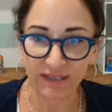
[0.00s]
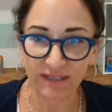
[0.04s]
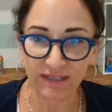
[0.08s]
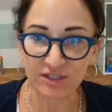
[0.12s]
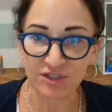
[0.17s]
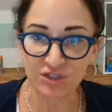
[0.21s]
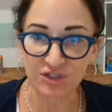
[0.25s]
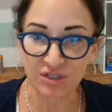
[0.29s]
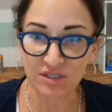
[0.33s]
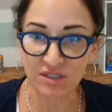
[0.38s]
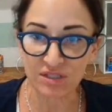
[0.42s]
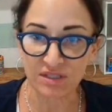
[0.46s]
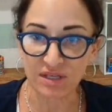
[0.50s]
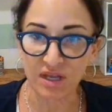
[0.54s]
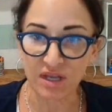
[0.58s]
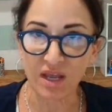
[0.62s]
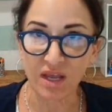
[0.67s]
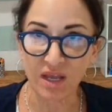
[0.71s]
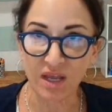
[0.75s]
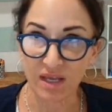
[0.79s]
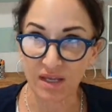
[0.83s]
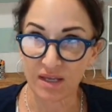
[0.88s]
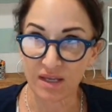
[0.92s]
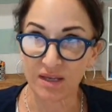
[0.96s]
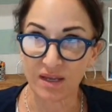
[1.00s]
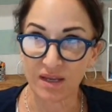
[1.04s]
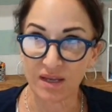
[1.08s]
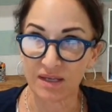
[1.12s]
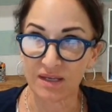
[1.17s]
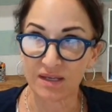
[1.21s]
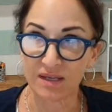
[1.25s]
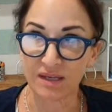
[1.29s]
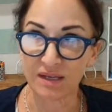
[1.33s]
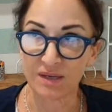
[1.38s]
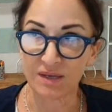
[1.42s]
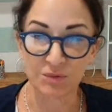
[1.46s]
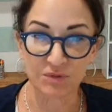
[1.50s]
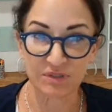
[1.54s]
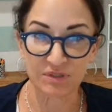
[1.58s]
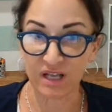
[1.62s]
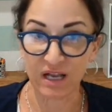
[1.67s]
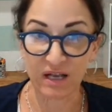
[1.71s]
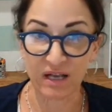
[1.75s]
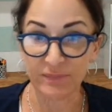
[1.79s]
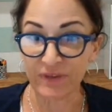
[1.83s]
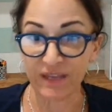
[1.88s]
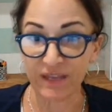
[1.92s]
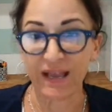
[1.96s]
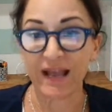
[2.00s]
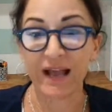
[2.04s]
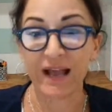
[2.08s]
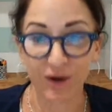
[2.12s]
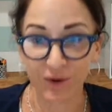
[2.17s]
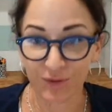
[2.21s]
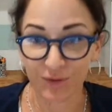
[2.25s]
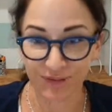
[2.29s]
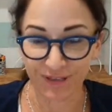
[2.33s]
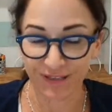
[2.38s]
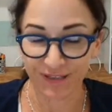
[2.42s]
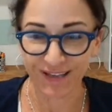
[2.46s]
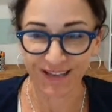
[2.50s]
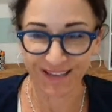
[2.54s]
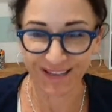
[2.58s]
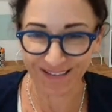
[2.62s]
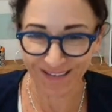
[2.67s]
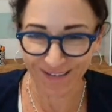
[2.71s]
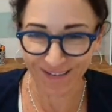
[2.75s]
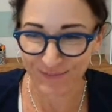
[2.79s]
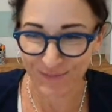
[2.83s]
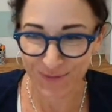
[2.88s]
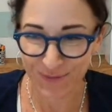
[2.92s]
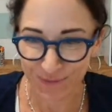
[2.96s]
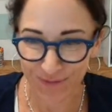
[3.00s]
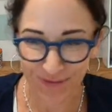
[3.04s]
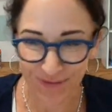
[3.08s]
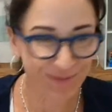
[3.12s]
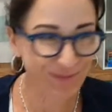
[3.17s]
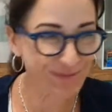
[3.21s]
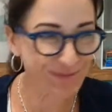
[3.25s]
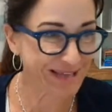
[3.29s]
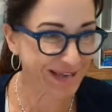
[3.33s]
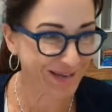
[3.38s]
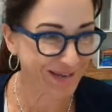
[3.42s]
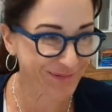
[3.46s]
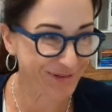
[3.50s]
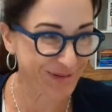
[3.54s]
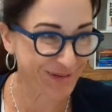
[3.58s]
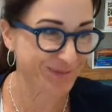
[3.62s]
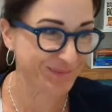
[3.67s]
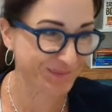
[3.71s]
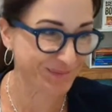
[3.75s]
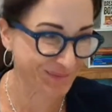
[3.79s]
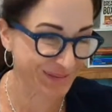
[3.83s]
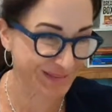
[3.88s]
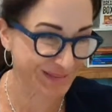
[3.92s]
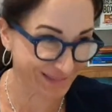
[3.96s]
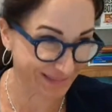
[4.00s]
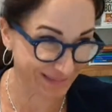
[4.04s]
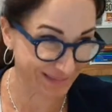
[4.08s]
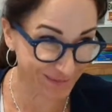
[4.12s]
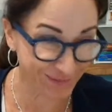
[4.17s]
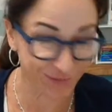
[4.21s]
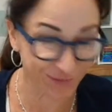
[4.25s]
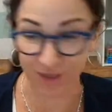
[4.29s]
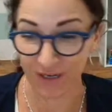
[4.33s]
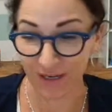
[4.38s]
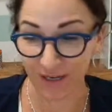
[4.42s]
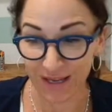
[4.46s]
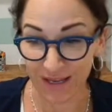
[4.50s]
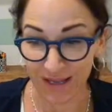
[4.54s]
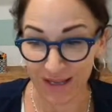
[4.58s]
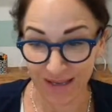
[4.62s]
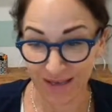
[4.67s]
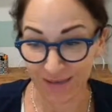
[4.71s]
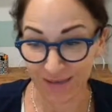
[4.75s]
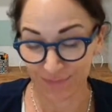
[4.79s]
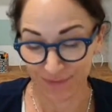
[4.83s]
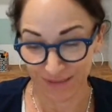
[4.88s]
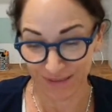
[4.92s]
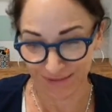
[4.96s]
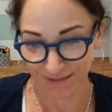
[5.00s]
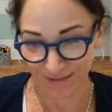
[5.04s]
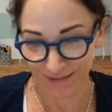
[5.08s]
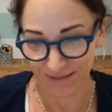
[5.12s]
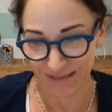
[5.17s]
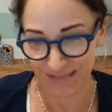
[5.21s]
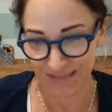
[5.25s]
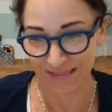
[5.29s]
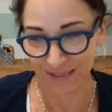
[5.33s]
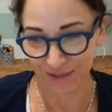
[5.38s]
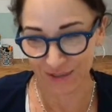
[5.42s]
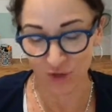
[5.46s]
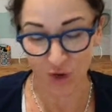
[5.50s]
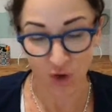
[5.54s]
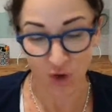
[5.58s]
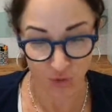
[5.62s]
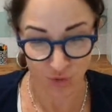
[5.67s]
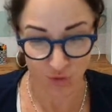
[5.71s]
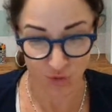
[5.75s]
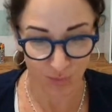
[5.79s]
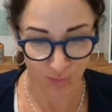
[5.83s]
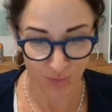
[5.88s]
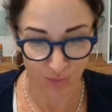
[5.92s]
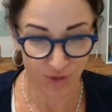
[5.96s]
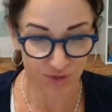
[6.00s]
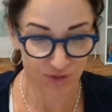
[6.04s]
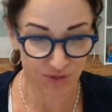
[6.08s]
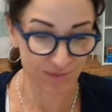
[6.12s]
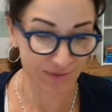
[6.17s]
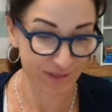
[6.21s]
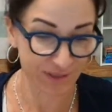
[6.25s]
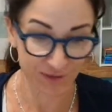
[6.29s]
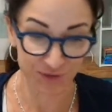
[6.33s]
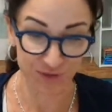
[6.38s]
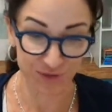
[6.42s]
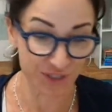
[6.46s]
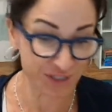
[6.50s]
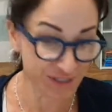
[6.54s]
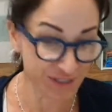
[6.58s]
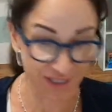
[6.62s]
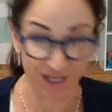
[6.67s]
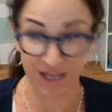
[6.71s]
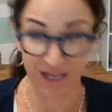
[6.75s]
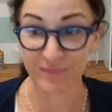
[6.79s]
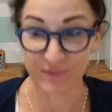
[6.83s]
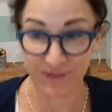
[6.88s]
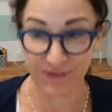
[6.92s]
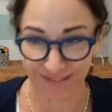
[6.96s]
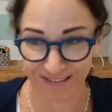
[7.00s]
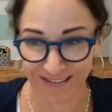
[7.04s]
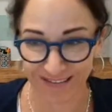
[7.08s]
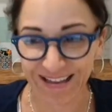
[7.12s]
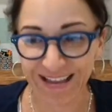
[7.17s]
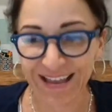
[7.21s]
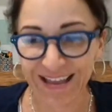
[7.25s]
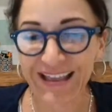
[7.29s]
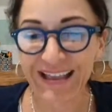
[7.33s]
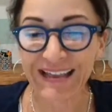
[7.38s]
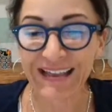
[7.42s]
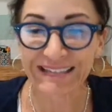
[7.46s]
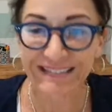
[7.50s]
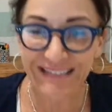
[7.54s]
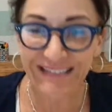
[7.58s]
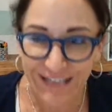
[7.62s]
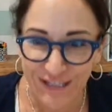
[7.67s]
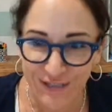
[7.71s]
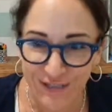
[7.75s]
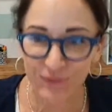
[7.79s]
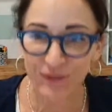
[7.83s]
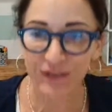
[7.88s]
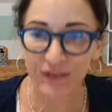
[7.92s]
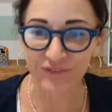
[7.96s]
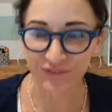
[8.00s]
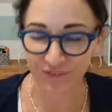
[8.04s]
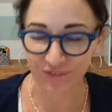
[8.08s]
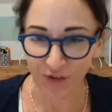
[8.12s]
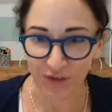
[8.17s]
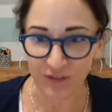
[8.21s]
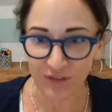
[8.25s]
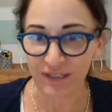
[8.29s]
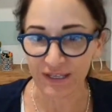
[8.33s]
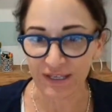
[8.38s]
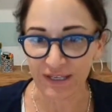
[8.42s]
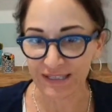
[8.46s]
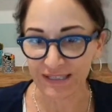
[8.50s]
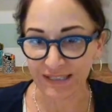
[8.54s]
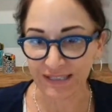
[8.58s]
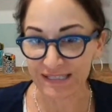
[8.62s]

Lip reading: It was coming out. Like, I remember when I was having delivery, I'm like, they said, "No, don't push." I'm like, "She's coming," and that's what it felt like.